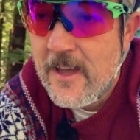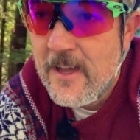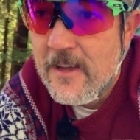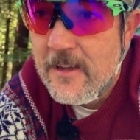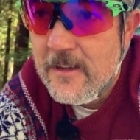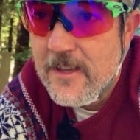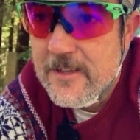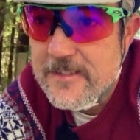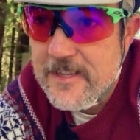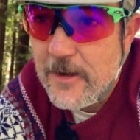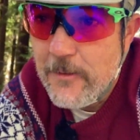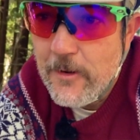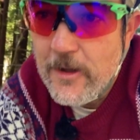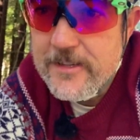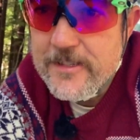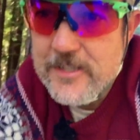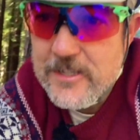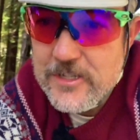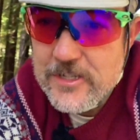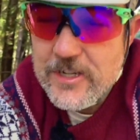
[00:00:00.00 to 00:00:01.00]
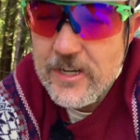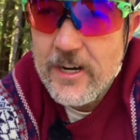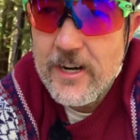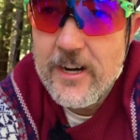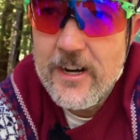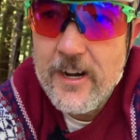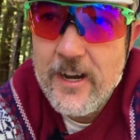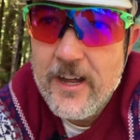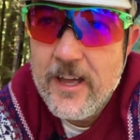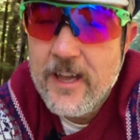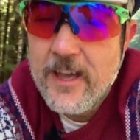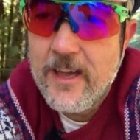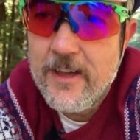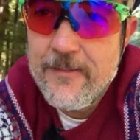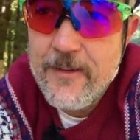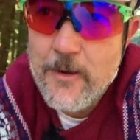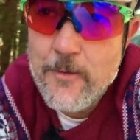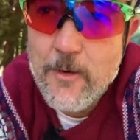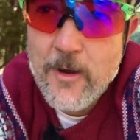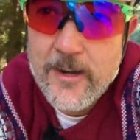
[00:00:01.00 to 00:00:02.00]
because I wasn't sure if
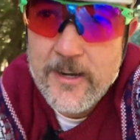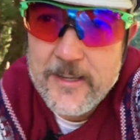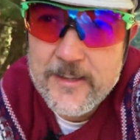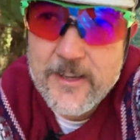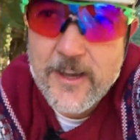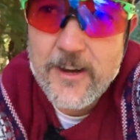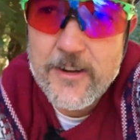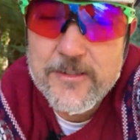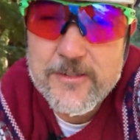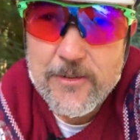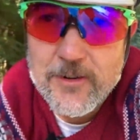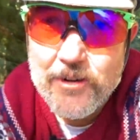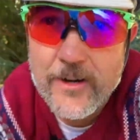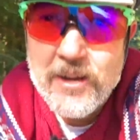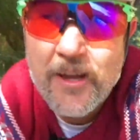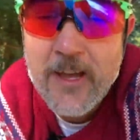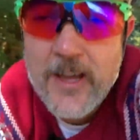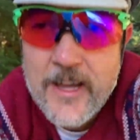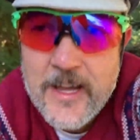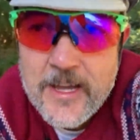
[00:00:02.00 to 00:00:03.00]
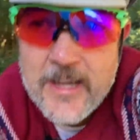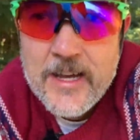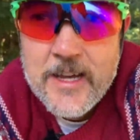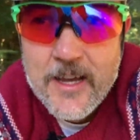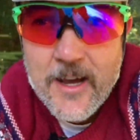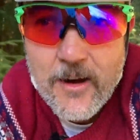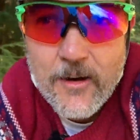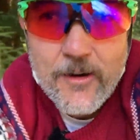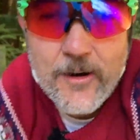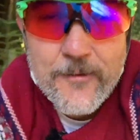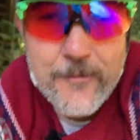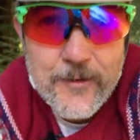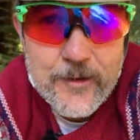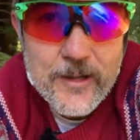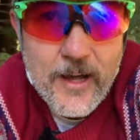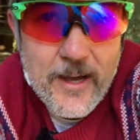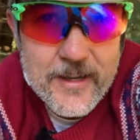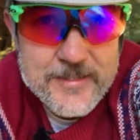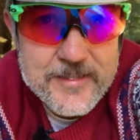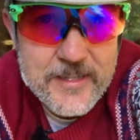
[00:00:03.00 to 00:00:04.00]
I wanted those or a
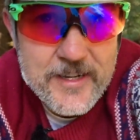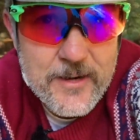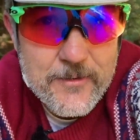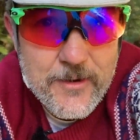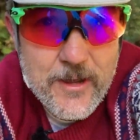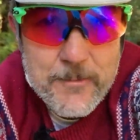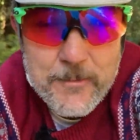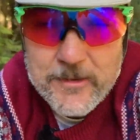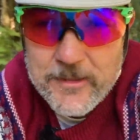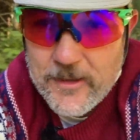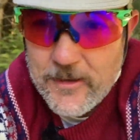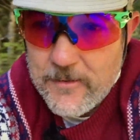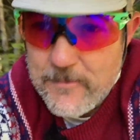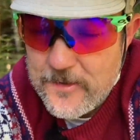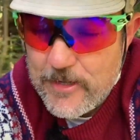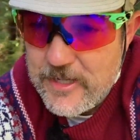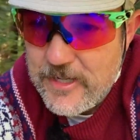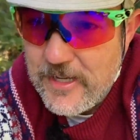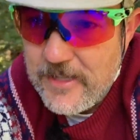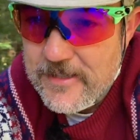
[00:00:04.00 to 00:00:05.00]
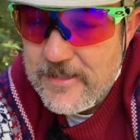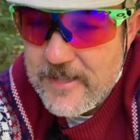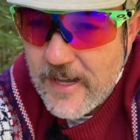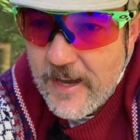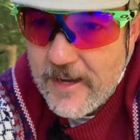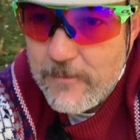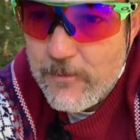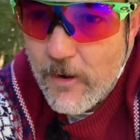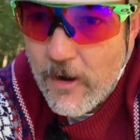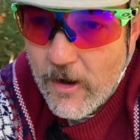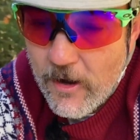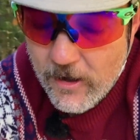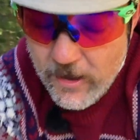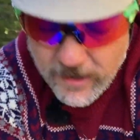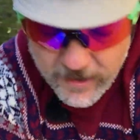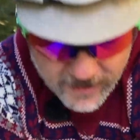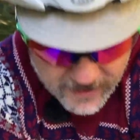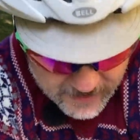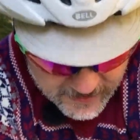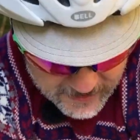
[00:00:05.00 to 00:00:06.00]
velocity rim with a machine sidewall,
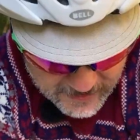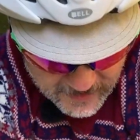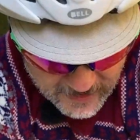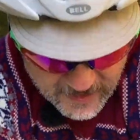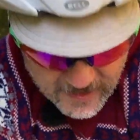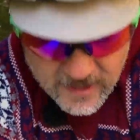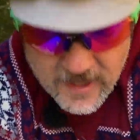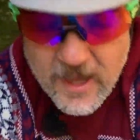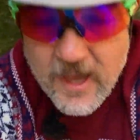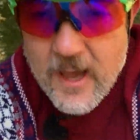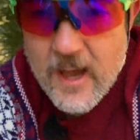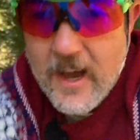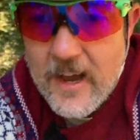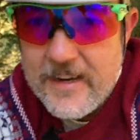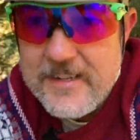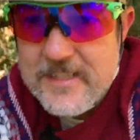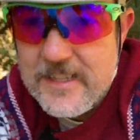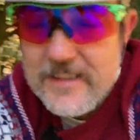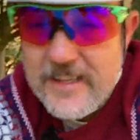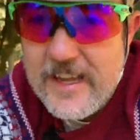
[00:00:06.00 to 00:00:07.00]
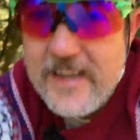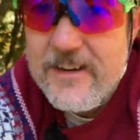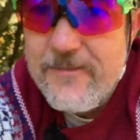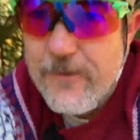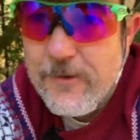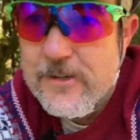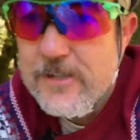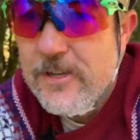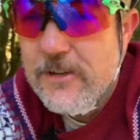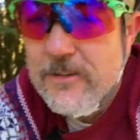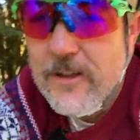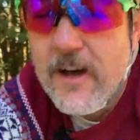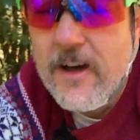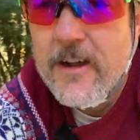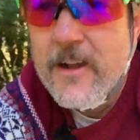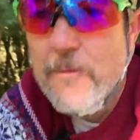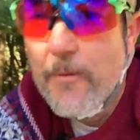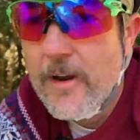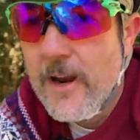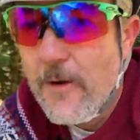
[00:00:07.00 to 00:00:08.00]
I delayed for too long,
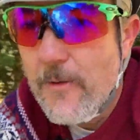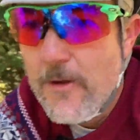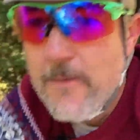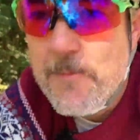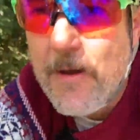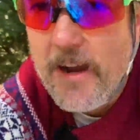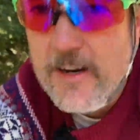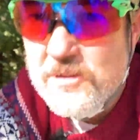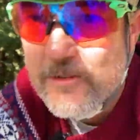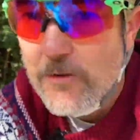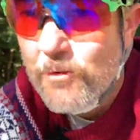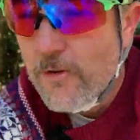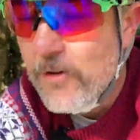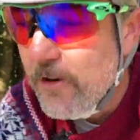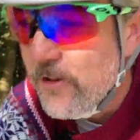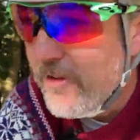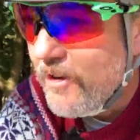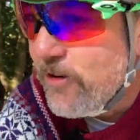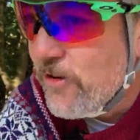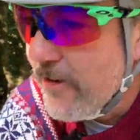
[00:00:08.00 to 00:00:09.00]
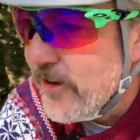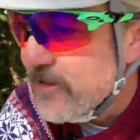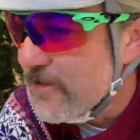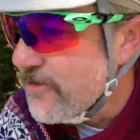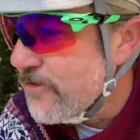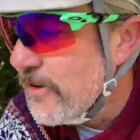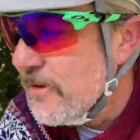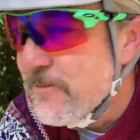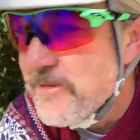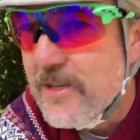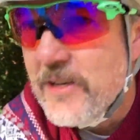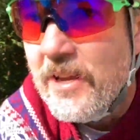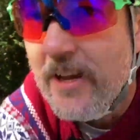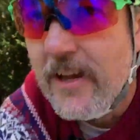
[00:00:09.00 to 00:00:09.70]
and when I went back to order the Crust rims,